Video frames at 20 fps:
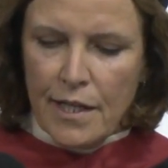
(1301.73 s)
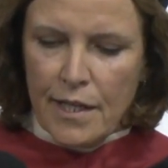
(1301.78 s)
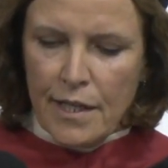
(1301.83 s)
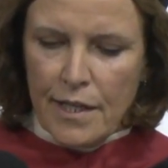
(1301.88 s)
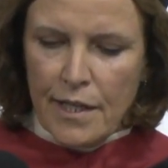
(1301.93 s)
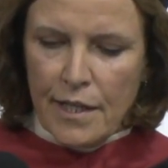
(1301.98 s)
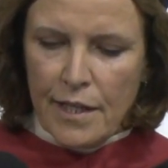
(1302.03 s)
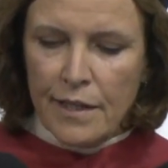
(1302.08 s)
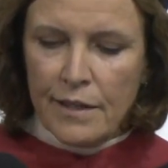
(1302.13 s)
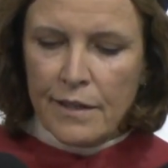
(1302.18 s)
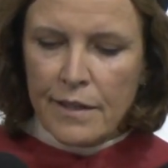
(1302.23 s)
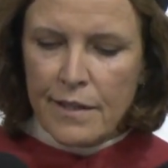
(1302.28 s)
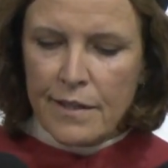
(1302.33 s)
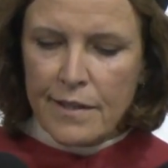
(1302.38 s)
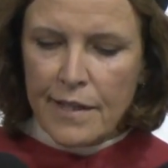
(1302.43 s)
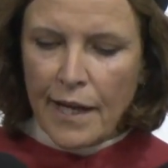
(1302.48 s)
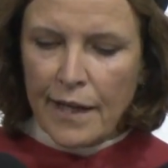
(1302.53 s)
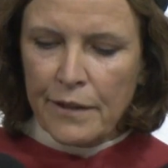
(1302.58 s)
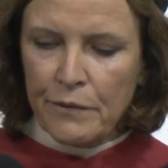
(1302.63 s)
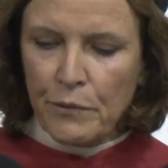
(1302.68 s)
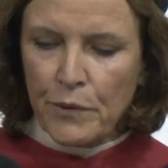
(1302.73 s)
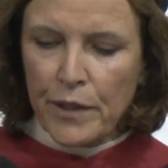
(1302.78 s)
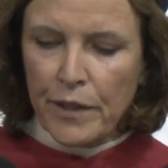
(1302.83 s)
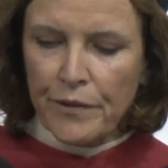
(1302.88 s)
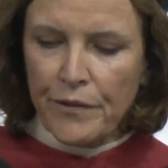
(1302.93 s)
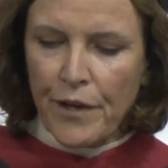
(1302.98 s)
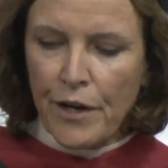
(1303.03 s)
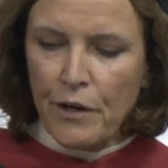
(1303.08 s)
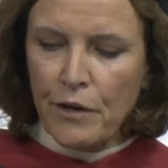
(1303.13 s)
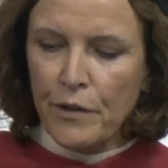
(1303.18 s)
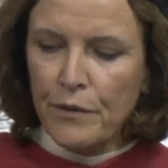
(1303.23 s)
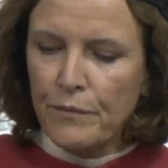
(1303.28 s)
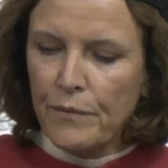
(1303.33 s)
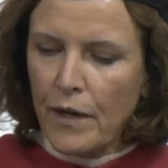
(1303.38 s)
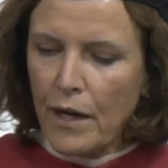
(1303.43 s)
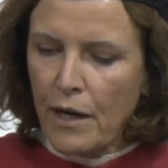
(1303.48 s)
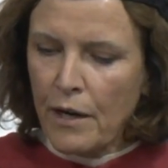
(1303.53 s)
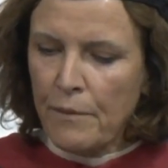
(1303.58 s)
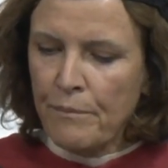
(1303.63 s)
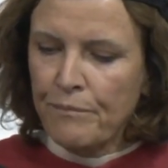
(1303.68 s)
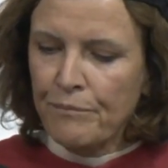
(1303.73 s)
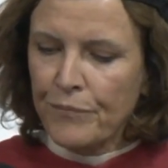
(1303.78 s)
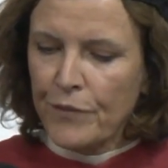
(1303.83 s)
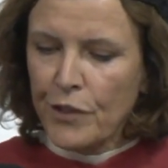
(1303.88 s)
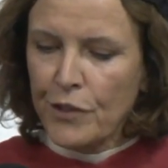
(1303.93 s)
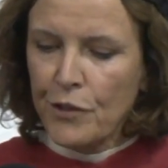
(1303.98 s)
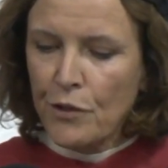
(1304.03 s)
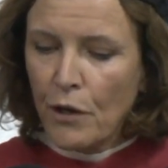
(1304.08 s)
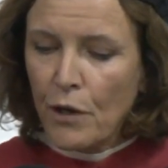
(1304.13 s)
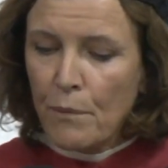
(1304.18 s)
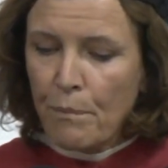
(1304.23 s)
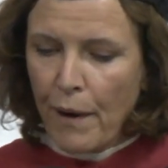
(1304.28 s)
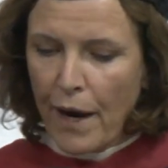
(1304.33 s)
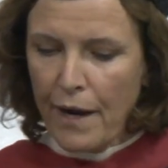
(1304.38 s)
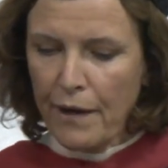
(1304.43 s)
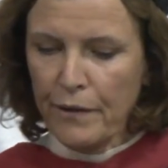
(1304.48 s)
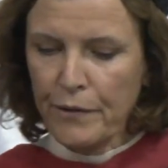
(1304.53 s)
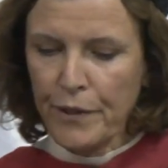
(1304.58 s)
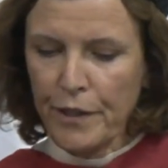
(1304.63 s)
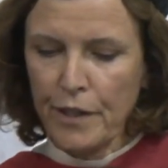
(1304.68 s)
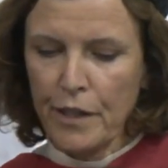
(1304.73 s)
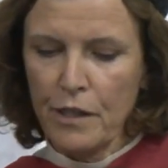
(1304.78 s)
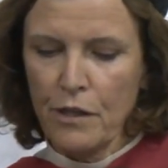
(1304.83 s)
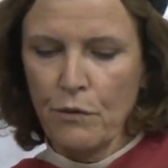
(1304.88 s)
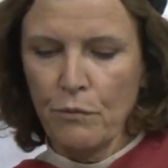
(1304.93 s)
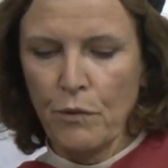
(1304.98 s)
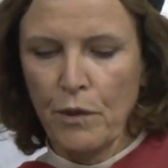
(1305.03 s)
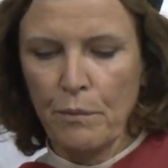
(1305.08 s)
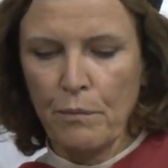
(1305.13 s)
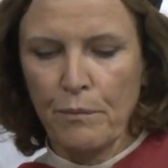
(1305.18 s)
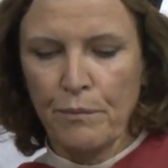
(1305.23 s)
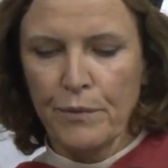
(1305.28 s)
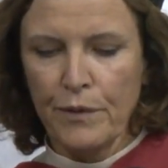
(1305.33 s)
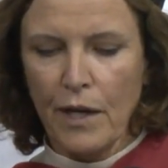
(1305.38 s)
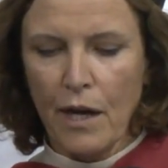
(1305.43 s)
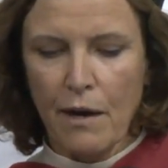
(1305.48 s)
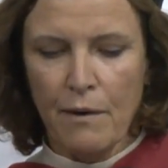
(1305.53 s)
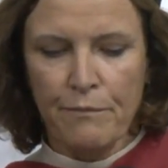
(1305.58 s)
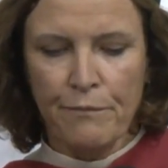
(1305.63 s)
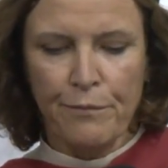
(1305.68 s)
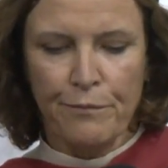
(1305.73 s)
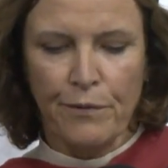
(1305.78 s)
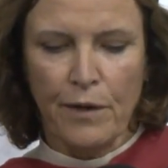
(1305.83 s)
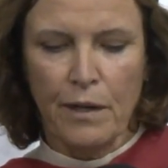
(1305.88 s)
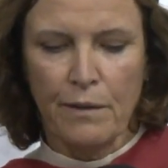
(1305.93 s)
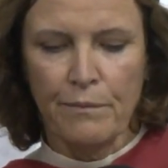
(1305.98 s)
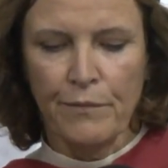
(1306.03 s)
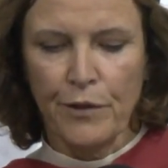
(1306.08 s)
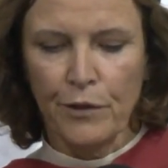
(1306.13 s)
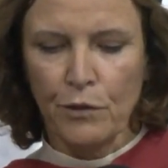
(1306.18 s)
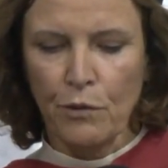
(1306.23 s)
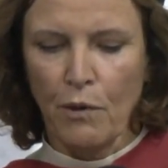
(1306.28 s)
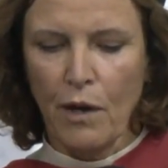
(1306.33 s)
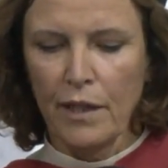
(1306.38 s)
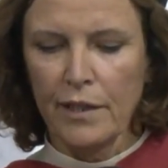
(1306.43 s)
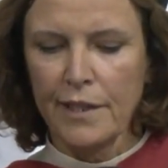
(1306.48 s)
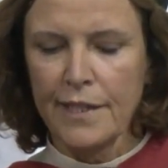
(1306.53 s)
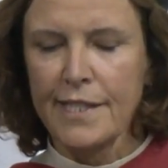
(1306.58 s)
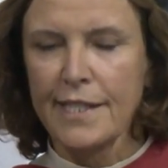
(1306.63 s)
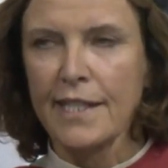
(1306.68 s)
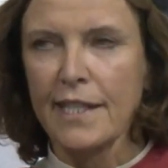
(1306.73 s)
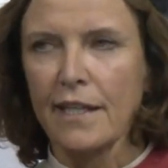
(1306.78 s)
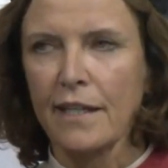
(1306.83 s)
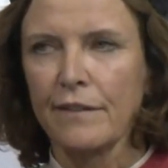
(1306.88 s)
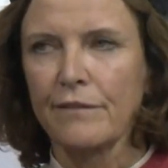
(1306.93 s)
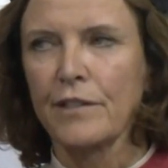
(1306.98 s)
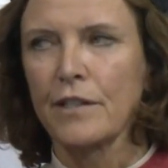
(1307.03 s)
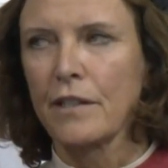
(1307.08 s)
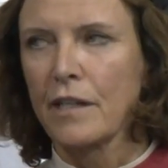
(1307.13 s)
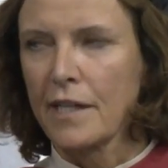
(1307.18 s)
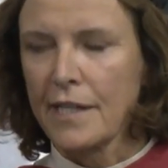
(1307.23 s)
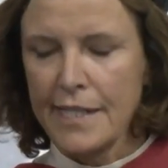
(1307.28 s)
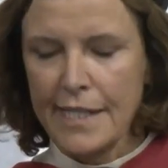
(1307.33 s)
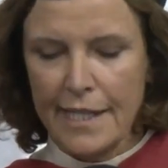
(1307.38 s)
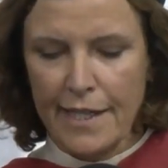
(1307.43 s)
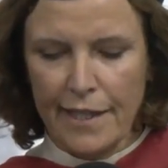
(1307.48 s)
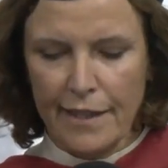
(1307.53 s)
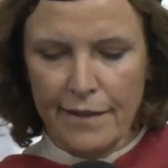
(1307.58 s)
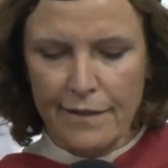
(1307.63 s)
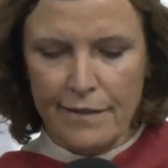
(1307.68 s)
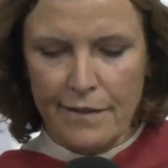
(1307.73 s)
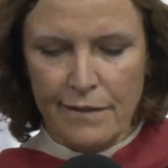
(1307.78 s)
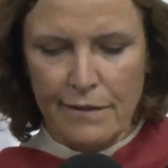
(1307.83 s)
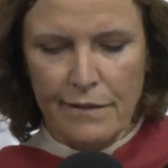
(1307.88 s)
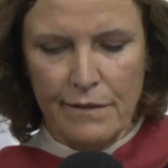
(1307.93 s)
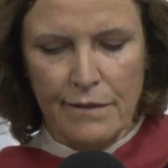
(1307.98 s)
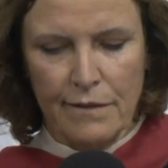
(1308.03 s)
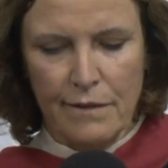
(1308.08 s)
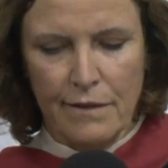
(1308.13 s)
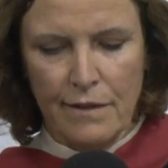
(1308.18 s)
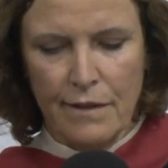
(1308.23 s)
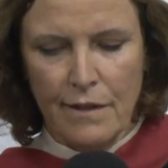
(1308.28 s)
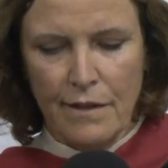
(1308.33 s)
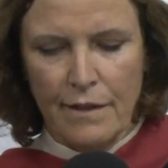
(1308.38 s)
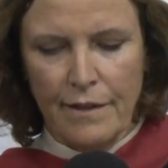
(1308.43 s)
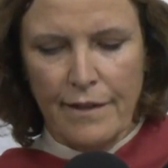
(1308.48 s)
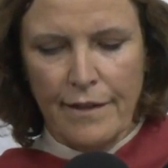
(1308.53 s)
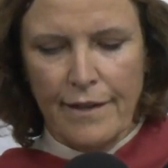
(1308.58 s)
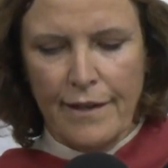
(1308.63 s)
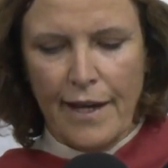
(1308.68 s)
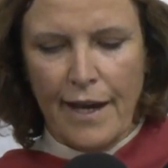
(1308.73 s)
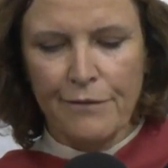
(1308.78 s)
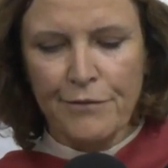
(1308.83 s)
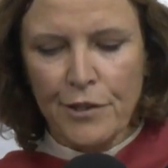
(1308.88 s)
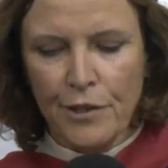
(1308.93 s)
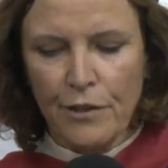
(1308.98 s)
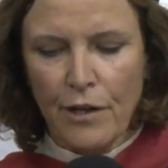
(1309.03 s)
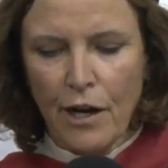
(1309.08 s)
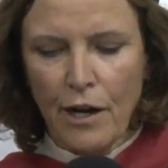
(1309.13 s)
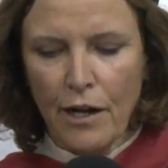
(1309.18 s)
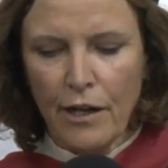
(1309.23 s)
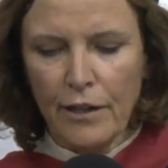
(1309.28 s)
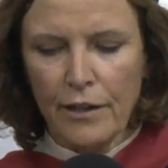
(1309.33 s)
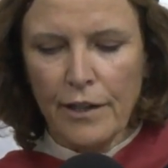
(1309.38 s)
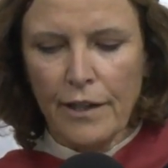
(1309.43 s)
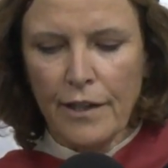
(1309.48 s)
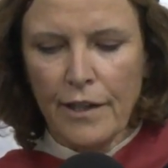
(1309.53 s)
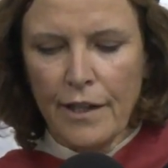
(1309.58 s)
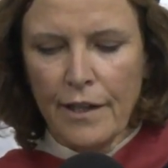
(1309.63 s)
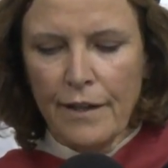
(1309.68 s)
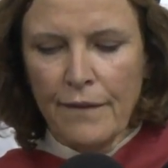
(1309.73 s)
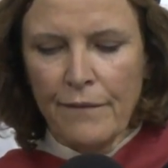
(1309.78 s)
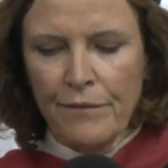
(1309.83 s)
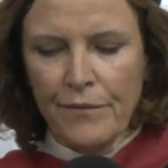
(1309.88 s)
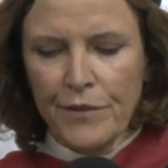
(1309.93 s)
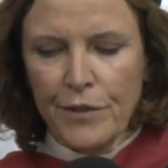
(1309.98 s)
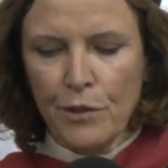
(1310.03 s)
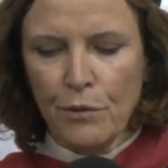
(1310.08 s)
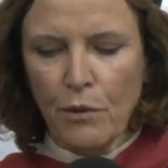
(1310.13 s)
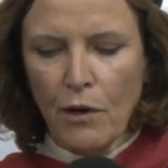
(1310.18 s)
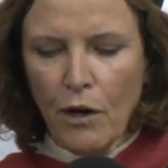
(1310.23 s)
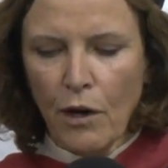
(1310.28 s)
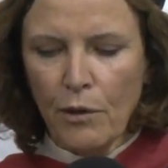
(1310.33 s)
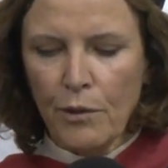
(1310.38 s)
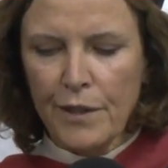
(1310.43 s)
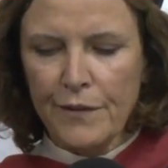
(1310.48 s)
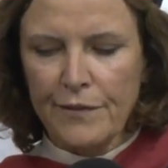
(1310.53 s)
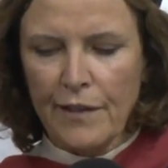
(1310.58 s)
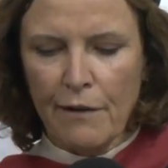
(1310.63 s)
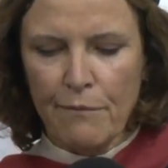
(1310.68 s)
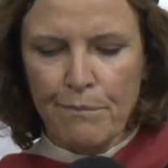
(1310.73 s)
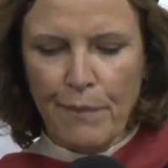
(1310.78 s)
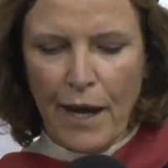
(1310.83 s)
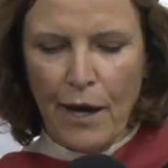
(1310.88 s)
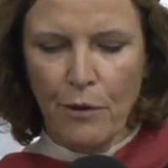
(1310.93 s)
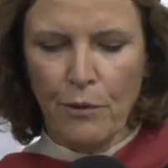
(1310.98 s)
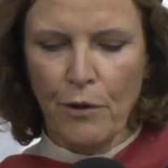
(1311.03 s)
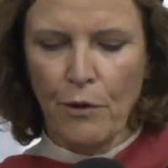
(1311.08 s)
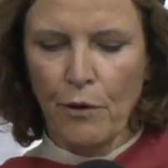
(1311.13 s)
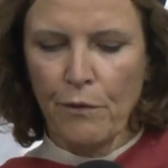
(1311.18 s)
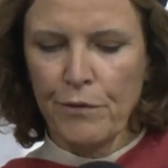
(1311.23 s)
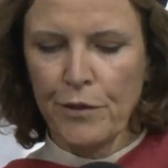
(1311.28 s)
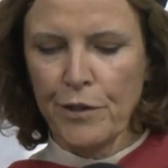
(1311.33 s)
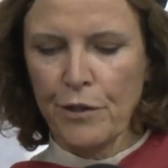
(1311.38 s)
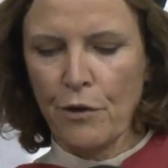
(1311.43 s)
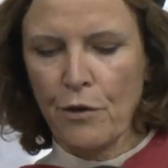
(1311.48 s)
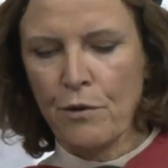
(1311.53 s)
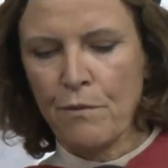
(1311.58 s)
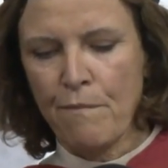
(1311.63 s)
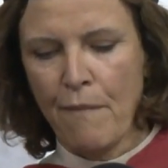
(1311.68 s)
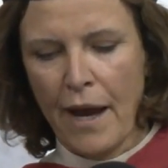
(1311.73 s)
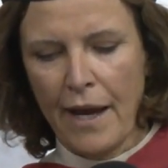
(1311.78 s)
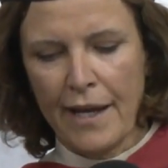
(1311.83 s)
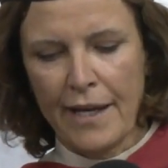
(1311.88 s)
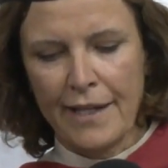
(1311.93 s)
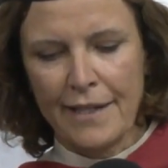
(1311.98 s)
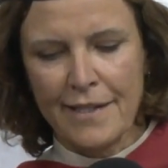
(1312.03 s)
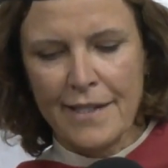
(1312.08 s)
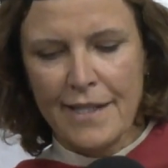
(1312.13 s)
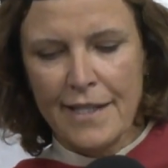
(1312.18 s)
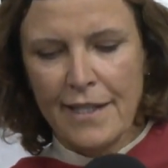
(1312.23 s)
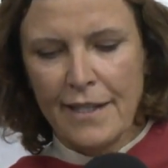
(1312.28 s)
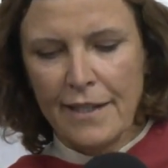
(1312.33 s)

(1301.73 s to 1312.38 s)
In the design world, though, um, your power will come from the quality of your ideas. After all, you will always have power over your own mind,